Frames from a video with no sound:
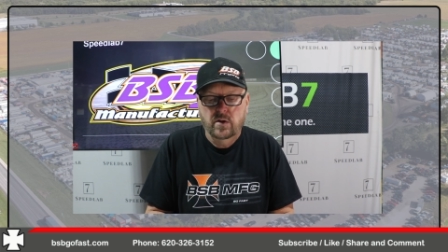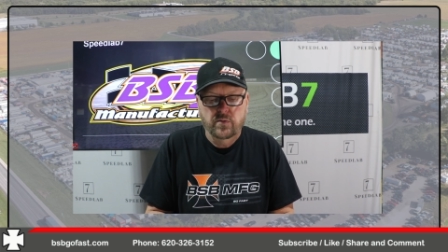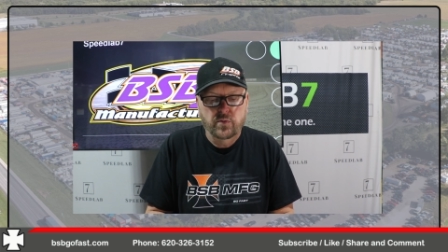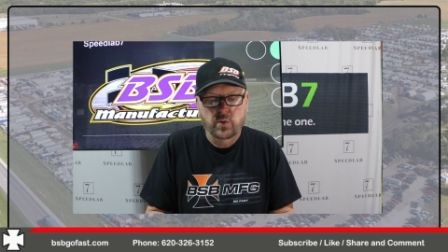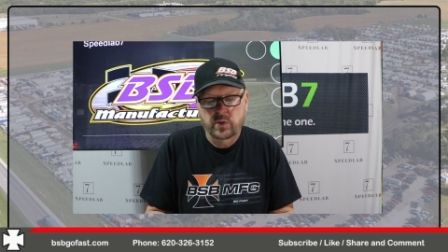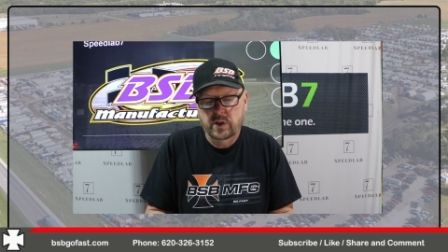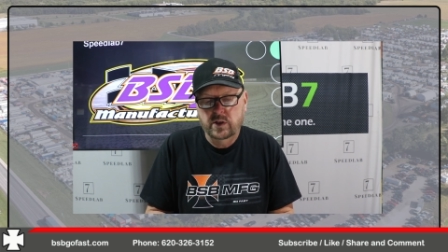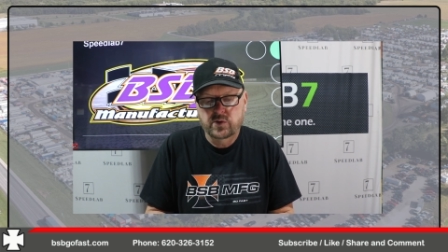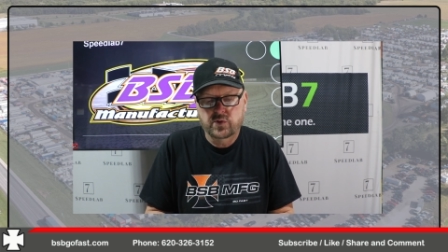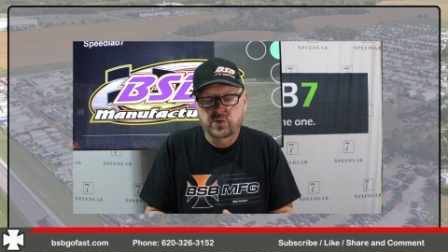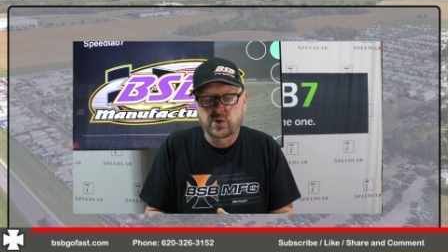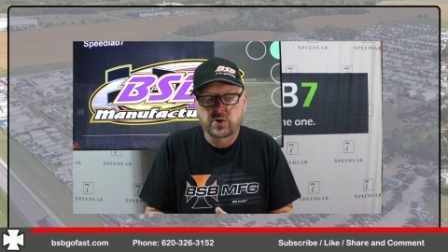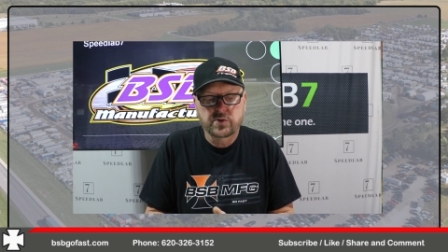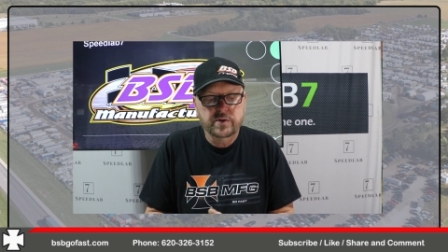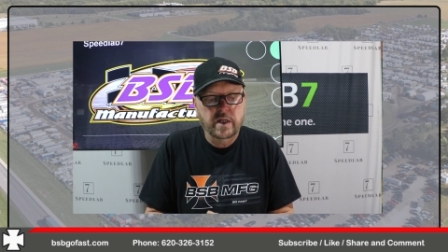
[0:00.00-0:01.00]
for these
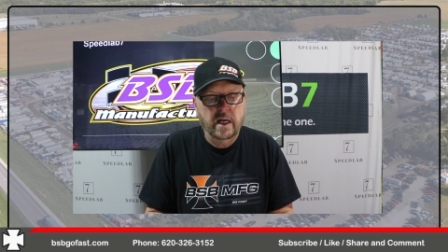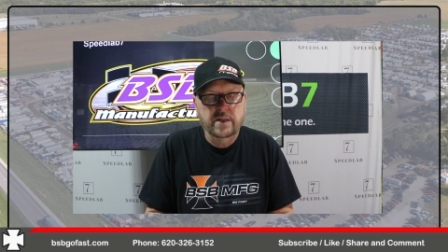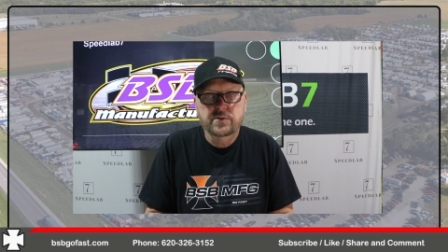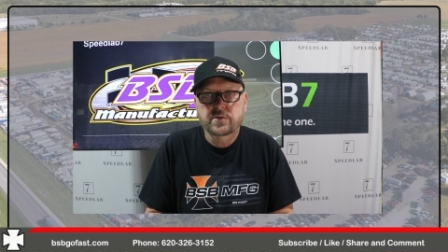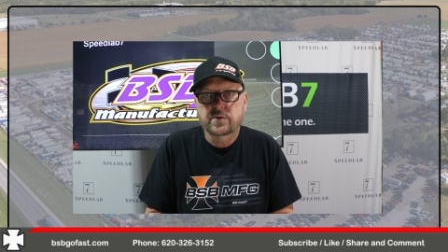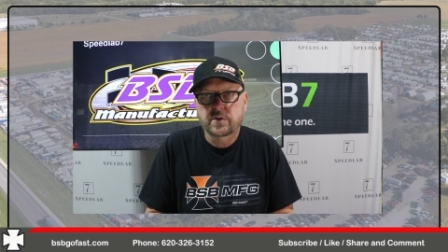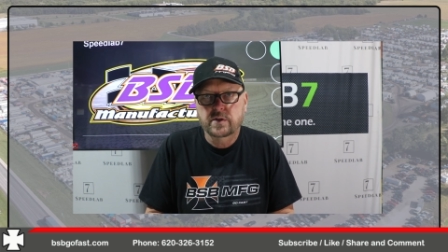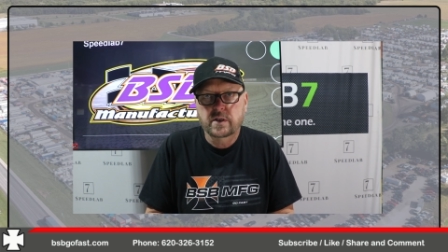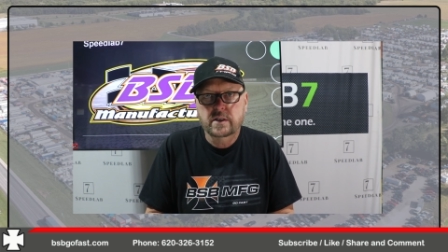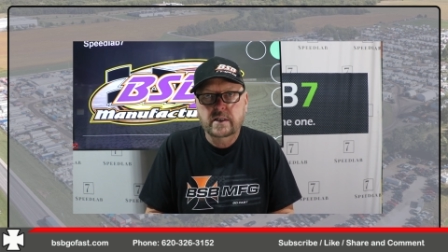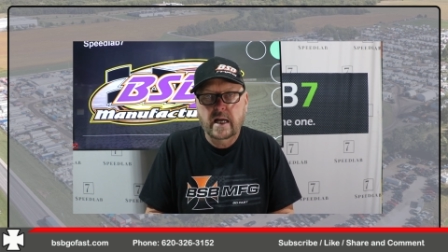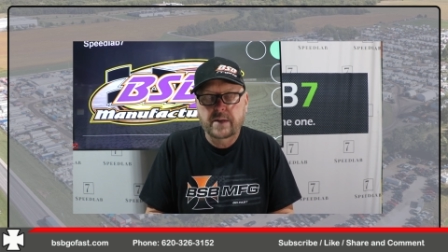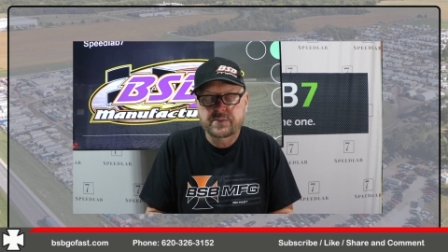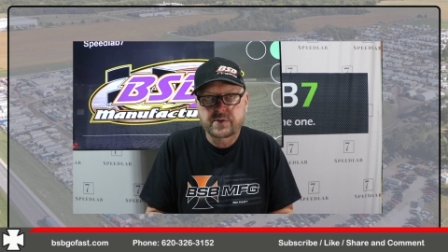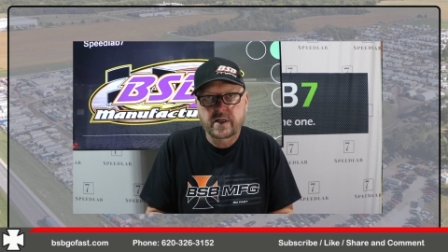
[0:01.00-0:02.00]
drill sizes and the
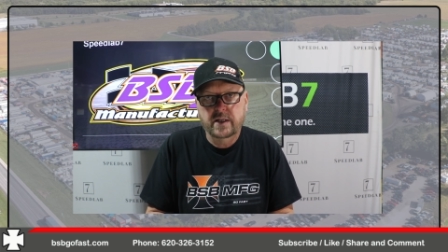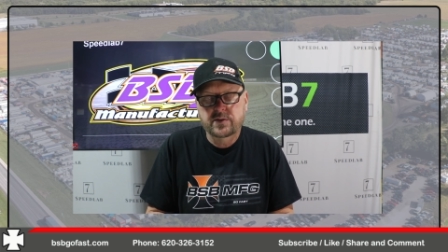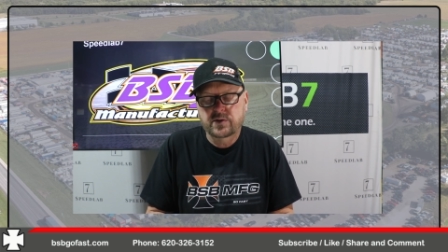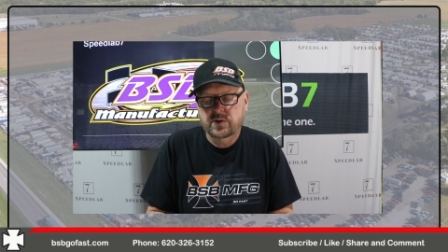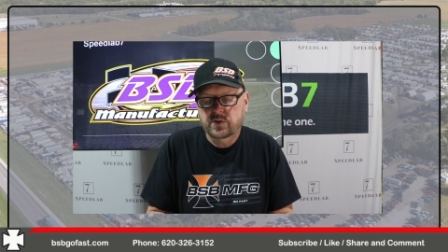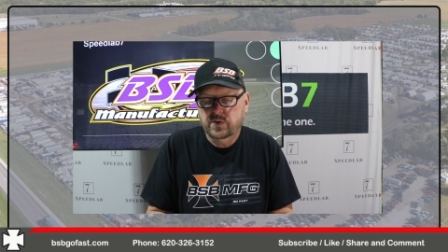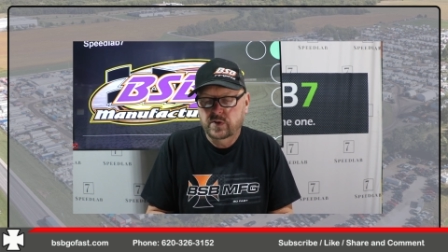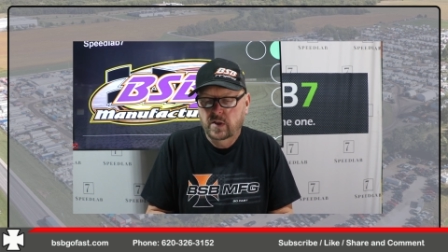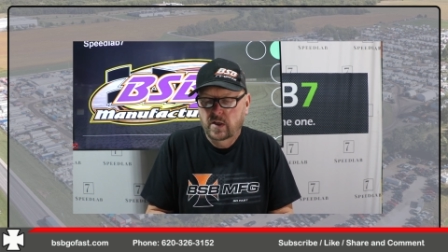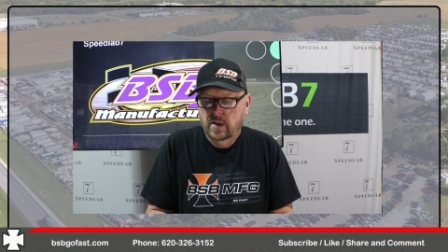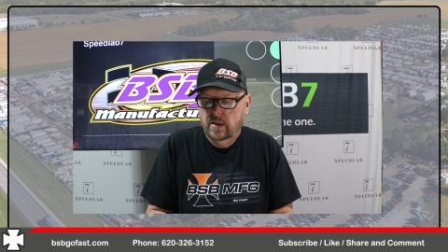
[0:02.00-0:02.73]
tap sizes.